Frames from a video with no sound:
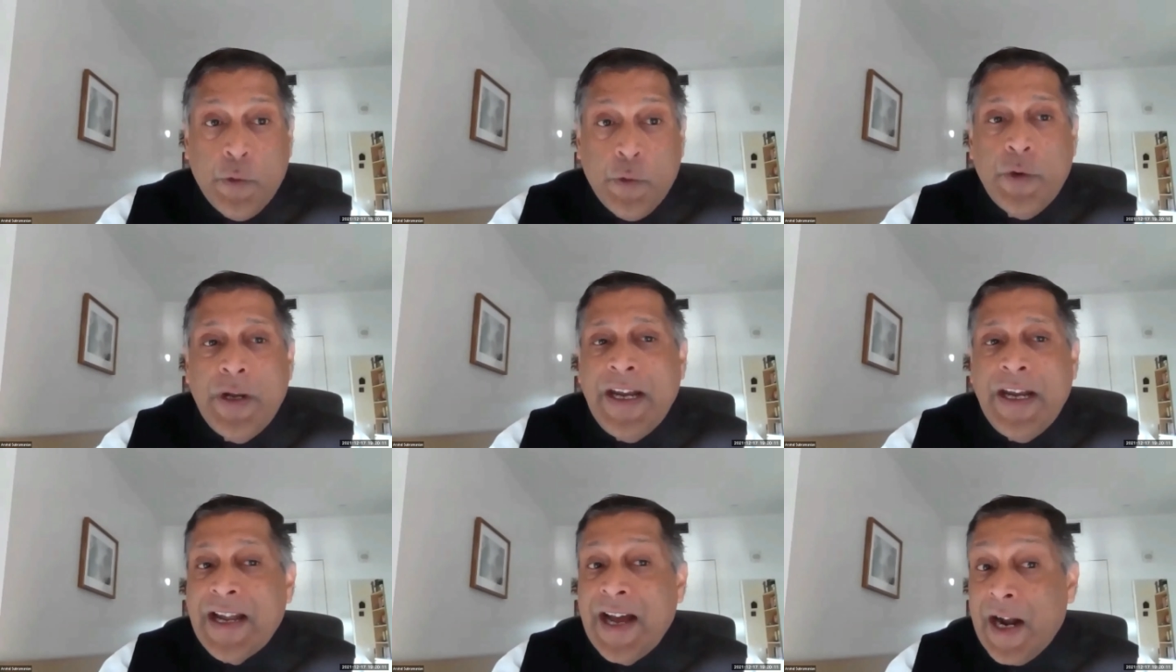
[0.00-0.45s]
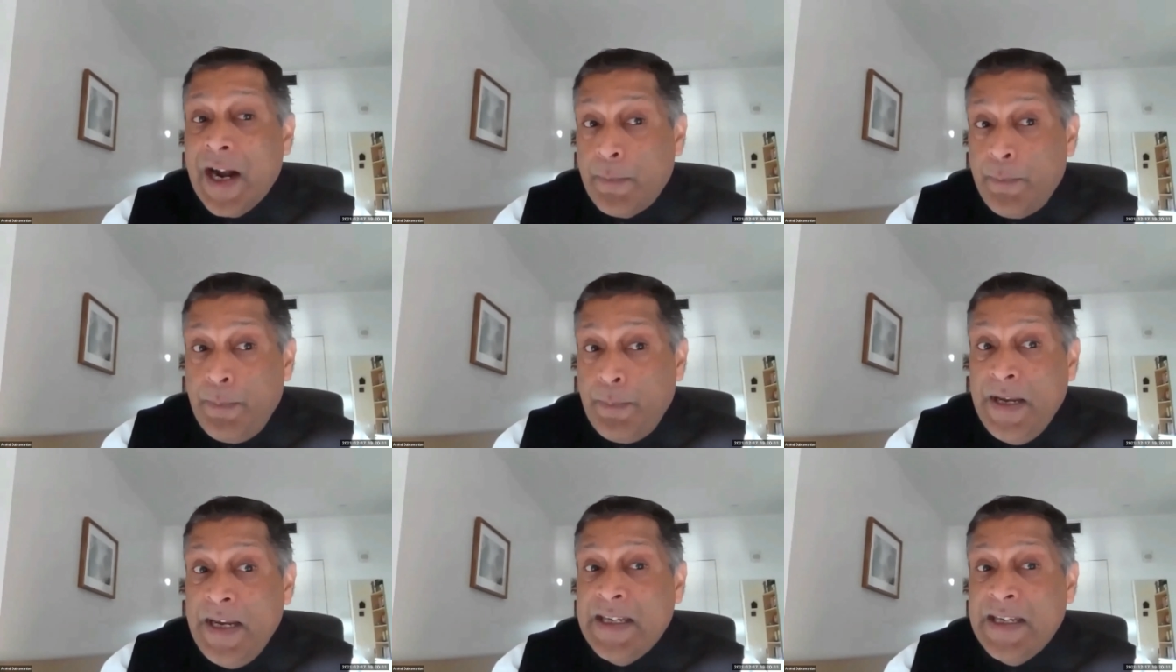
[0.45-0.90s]
you read our
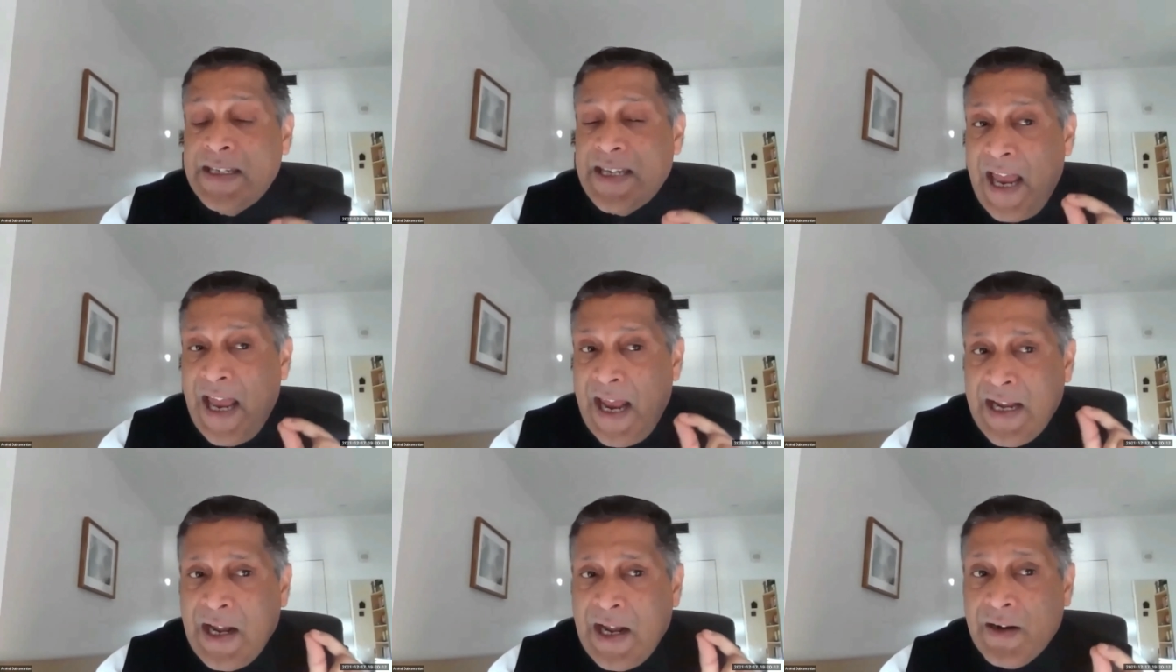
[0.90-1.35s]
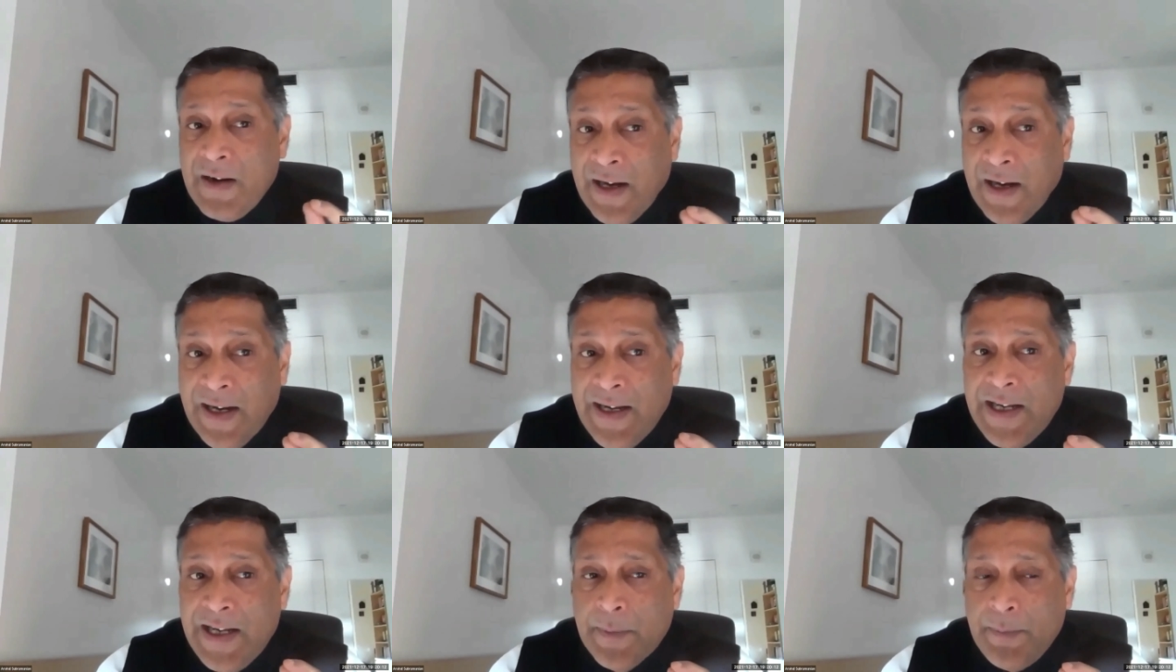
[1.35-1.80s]
piece and our
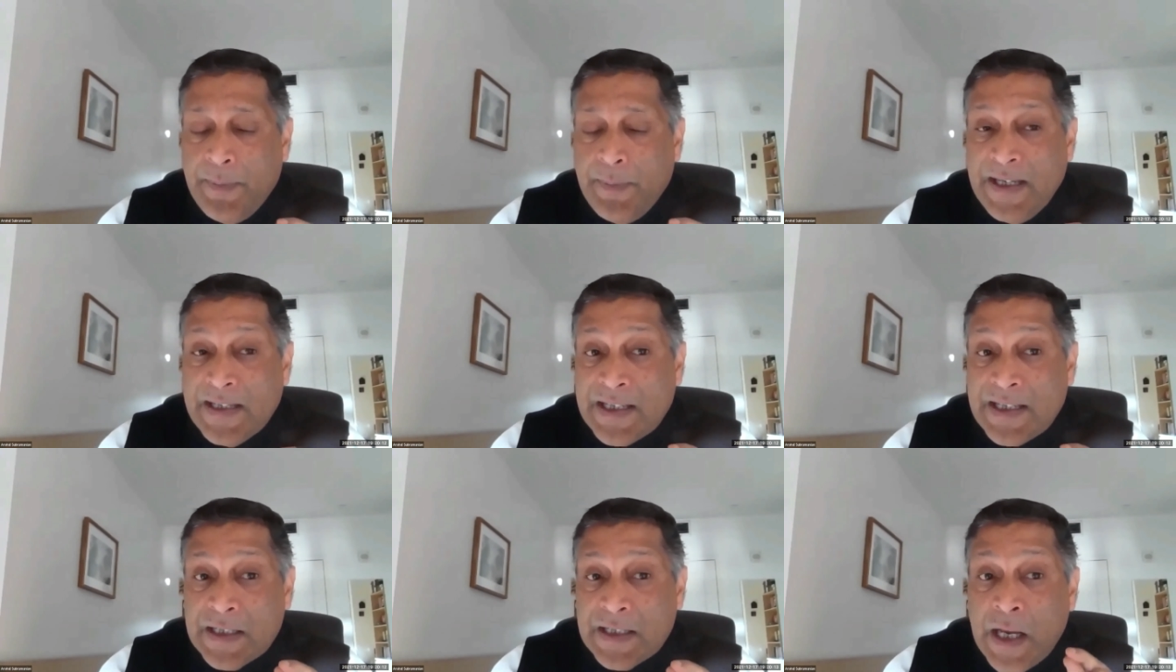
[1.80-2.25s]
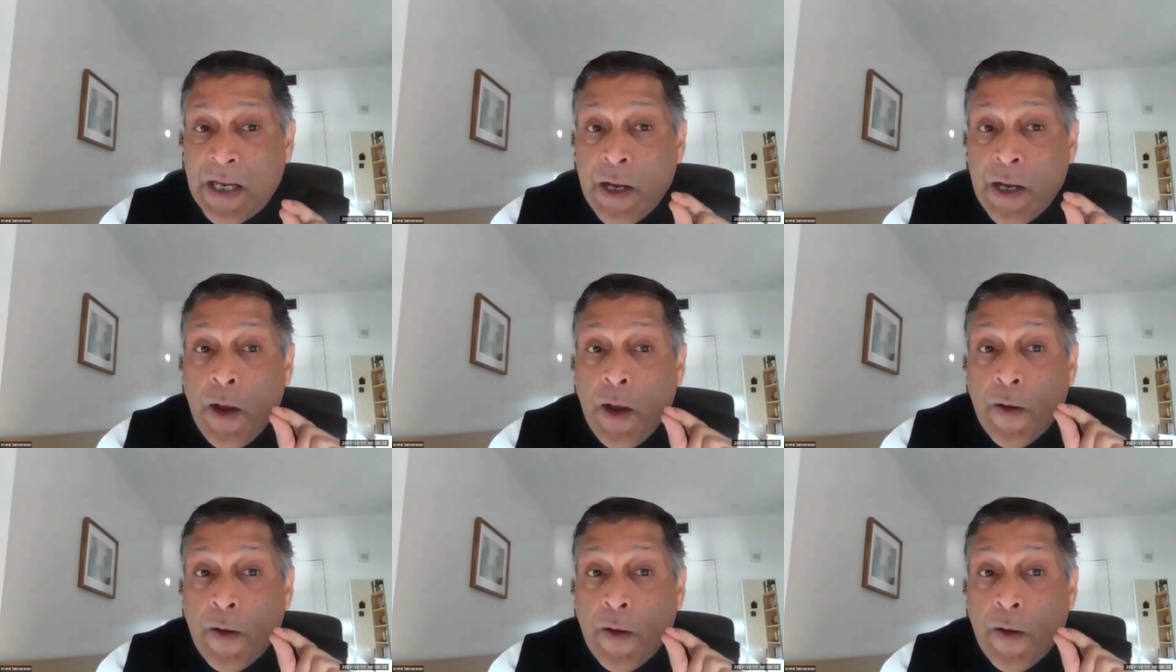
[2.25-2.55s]
earlier pieces,